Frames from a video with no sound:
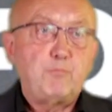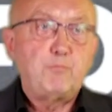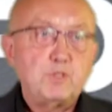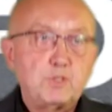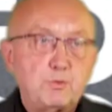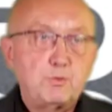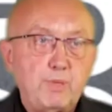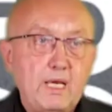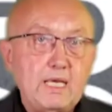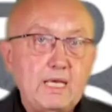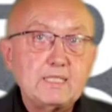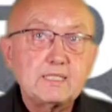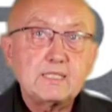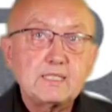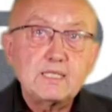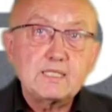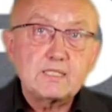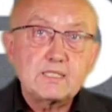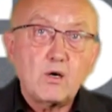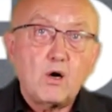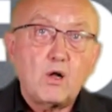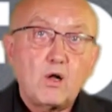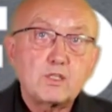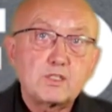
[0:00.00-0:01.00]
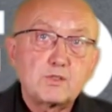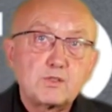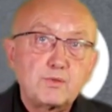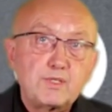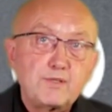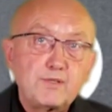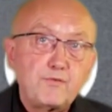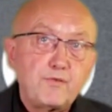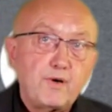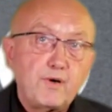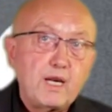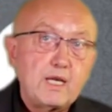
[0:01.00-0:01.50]
Space is also
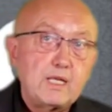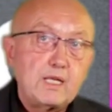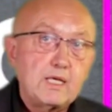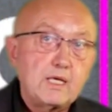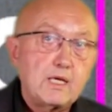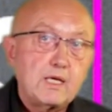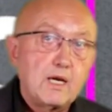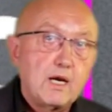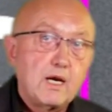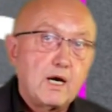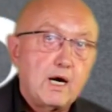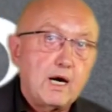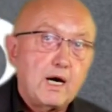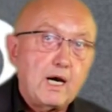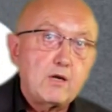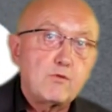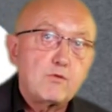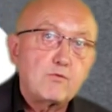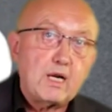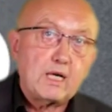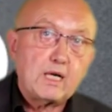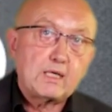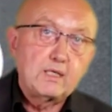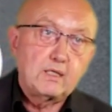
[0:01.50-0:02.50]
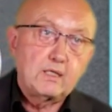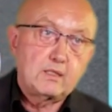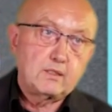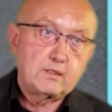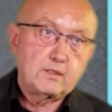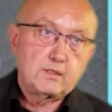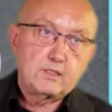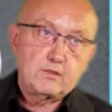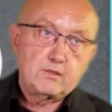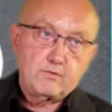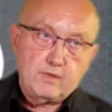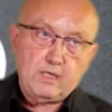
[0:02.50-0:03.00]
defining hierarchical
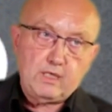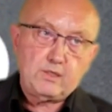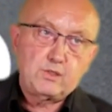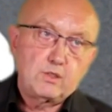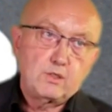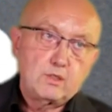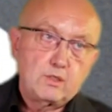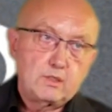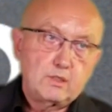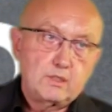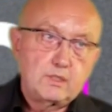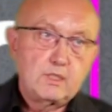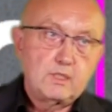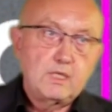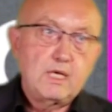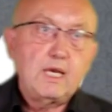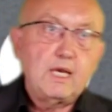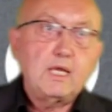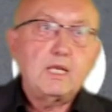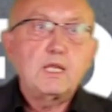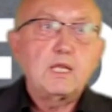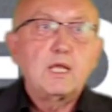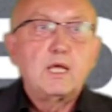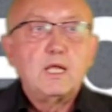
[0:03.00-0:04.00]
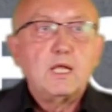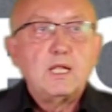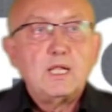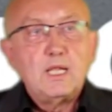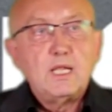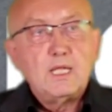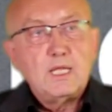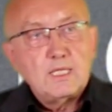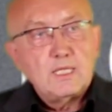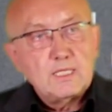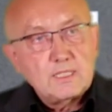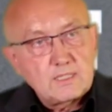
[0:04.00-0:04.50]
structures. And
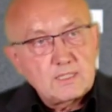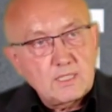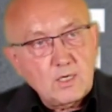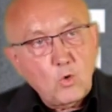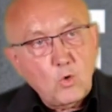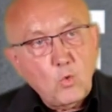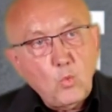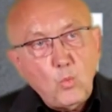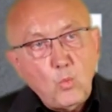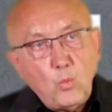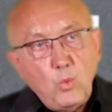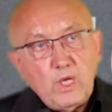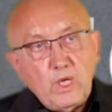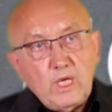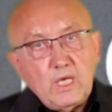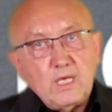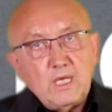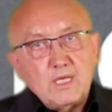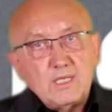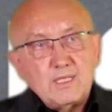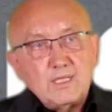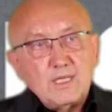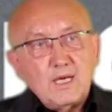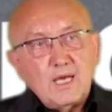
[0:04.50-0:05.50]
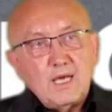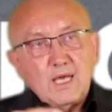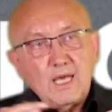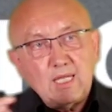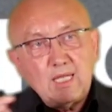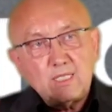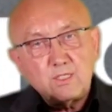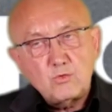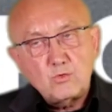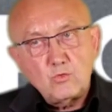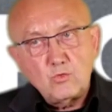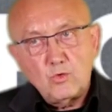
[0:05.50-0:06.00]
so we
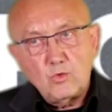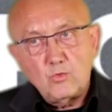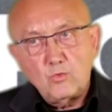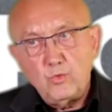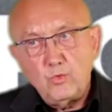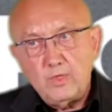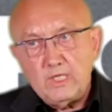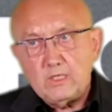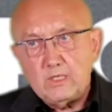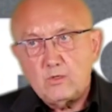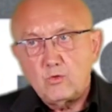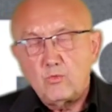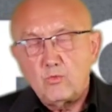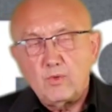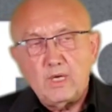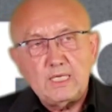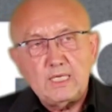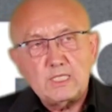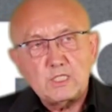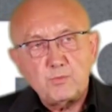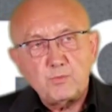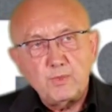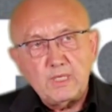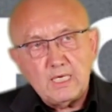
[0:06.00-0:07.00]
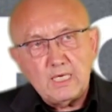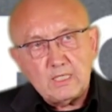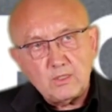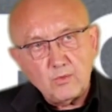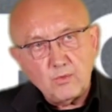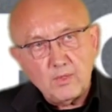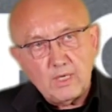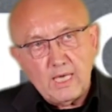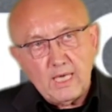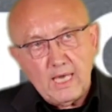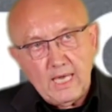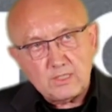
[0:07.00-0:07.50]
had to rearrange, we had
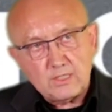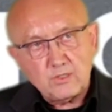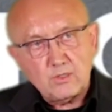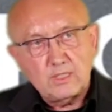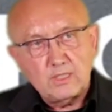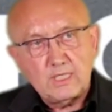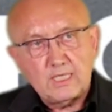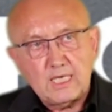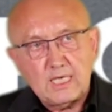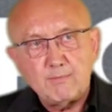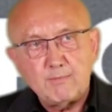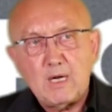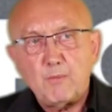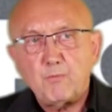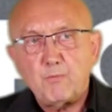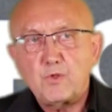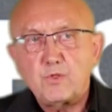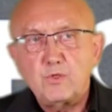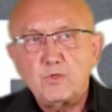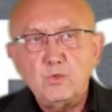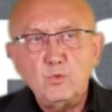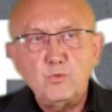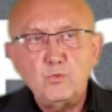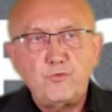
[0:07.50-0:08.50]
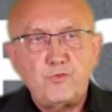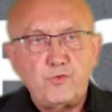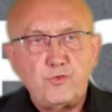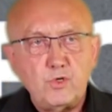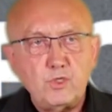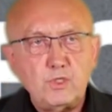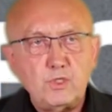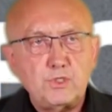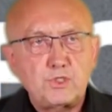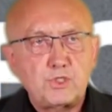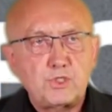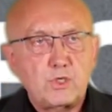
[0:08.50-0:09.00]
to actually come up with new
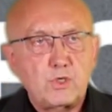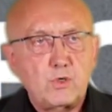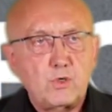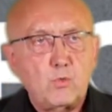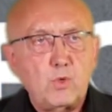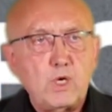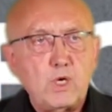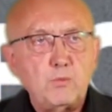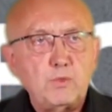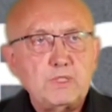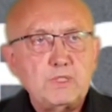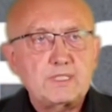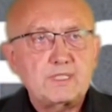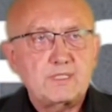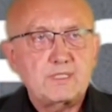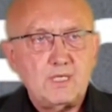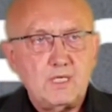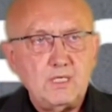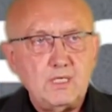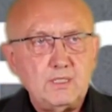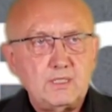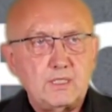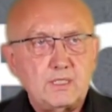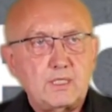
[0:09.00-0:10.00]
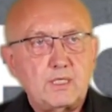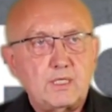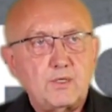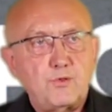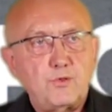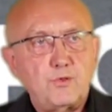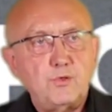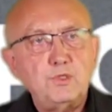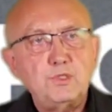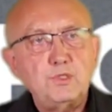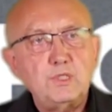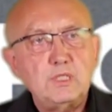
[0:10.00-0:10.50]
furniture when we started
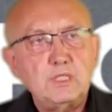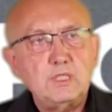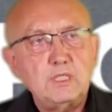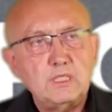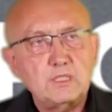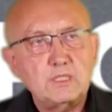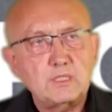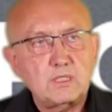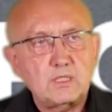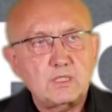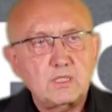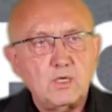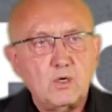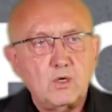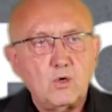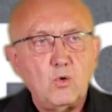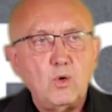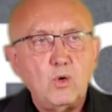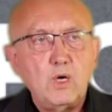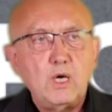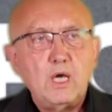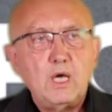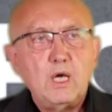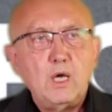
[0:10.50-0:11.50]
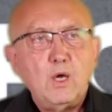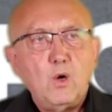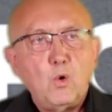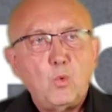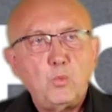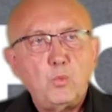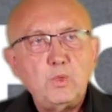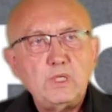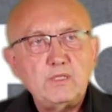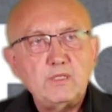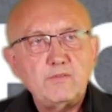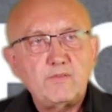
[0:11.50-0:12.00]
13 years ago.
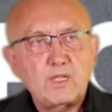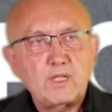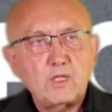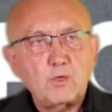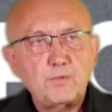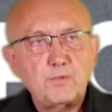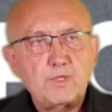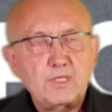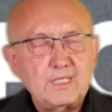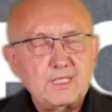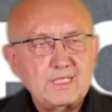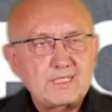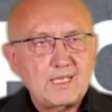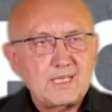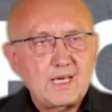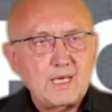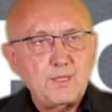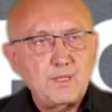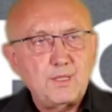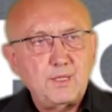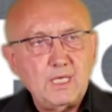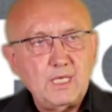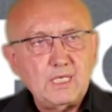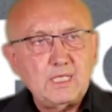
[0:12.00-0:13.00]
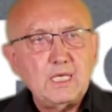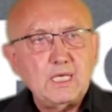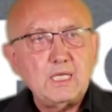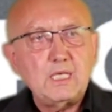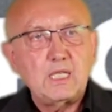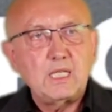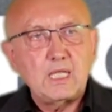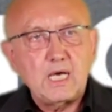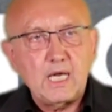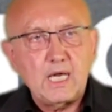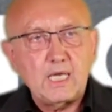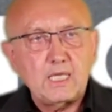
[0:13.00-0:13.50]
We developed the design
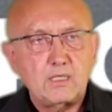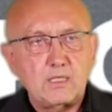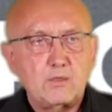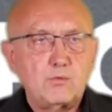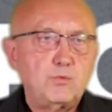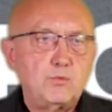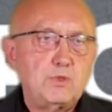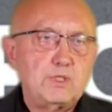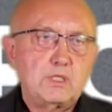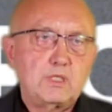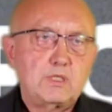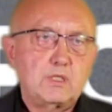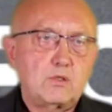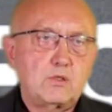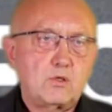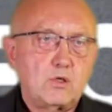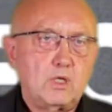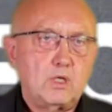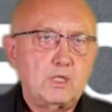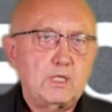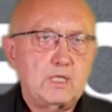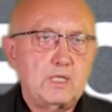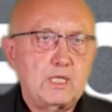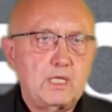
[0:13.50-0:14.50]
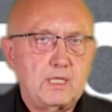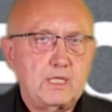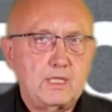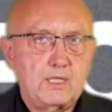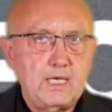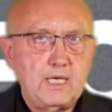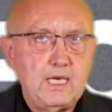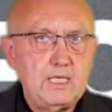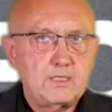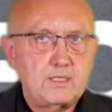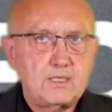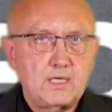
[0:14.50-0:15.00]
thinking line. We didn't call it at
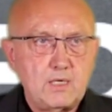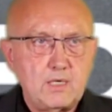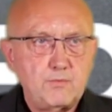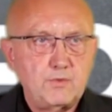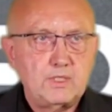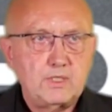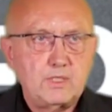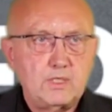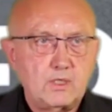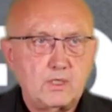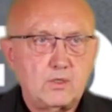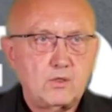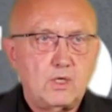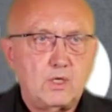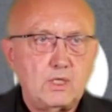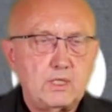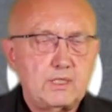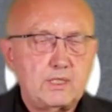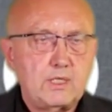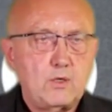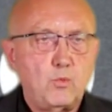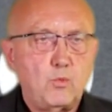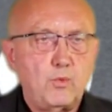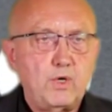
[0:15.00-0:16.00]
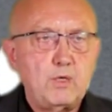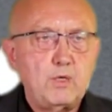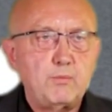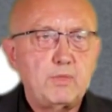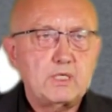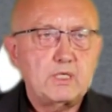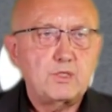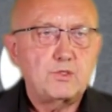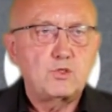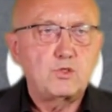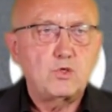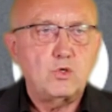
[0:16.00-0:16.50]
that time, we didn't call it that way,
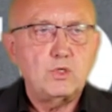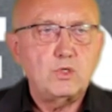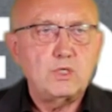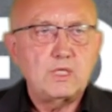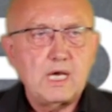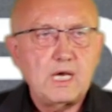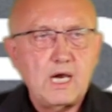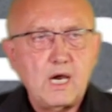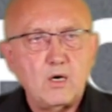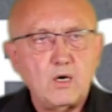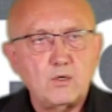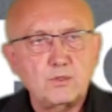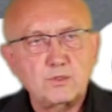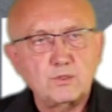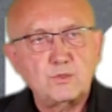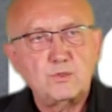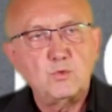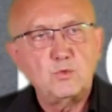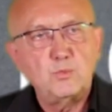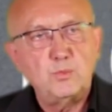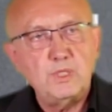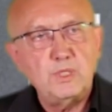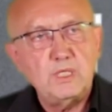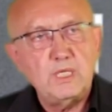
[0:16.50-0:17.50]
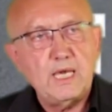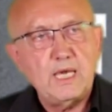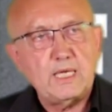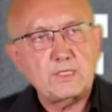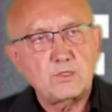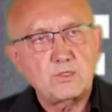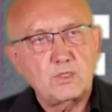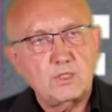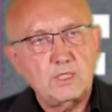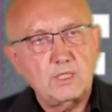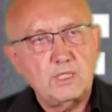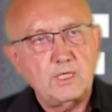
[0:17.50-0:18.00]
but it turned out to be
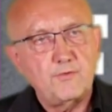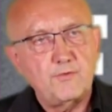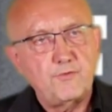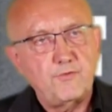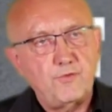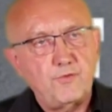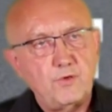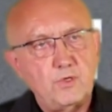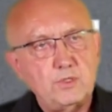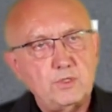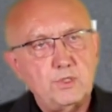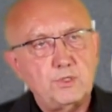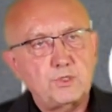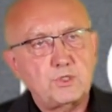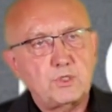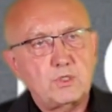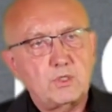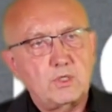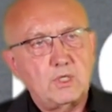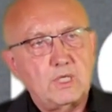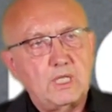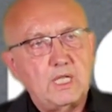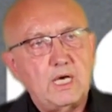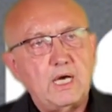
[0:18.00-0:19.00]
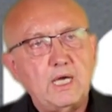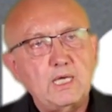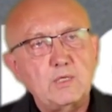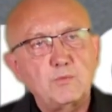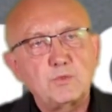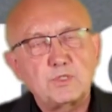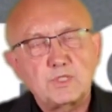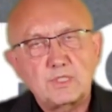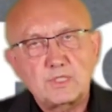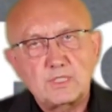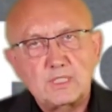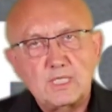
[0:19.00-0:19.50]
actually a furniture line
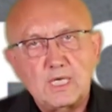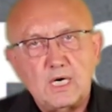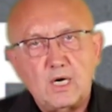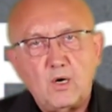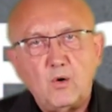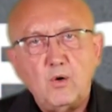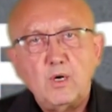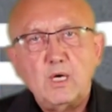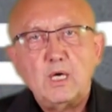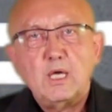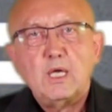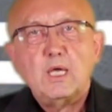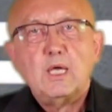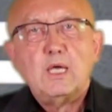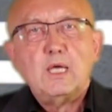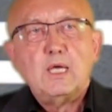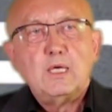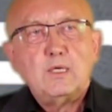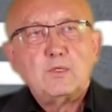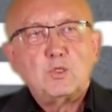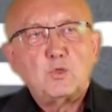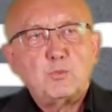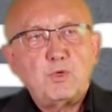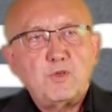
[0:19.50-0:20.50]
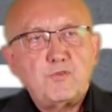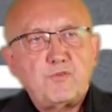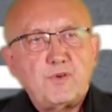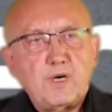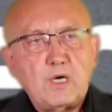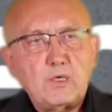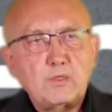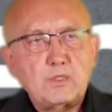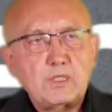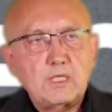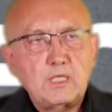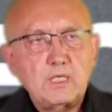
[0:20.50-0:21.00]
which is now to be
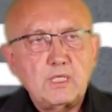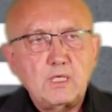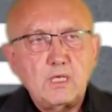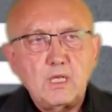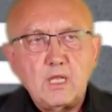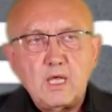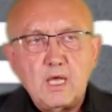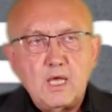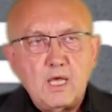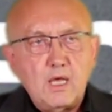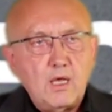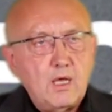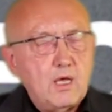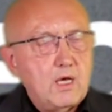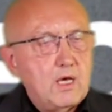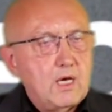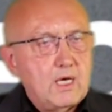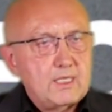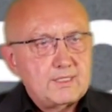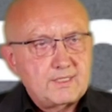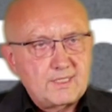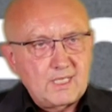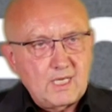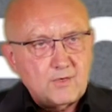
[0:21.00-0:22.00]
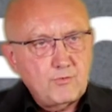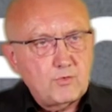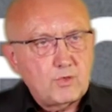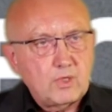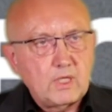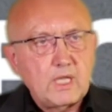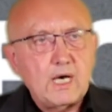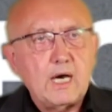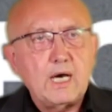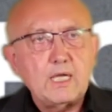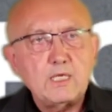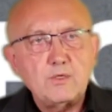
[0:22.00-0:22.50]
found in
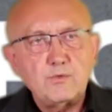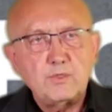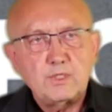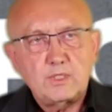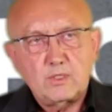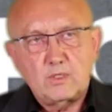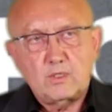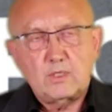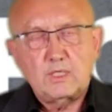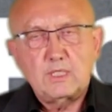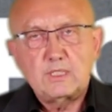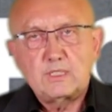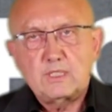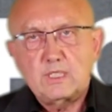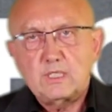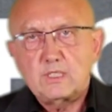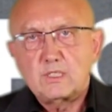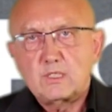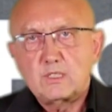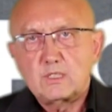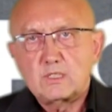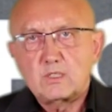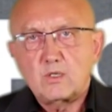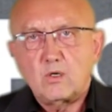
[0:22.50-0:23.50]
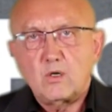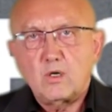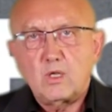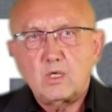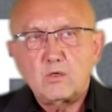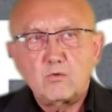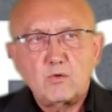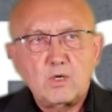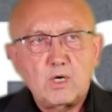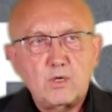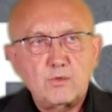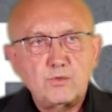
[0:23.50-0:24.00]
several hundred organizations all
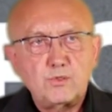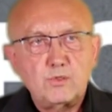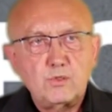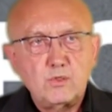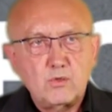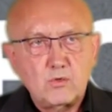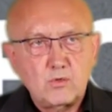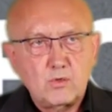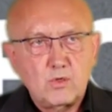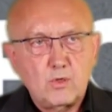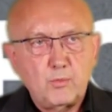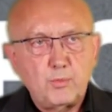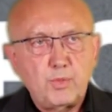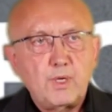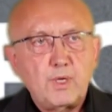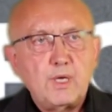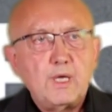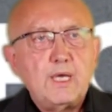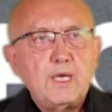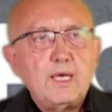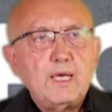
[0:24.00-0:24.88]
around Europe.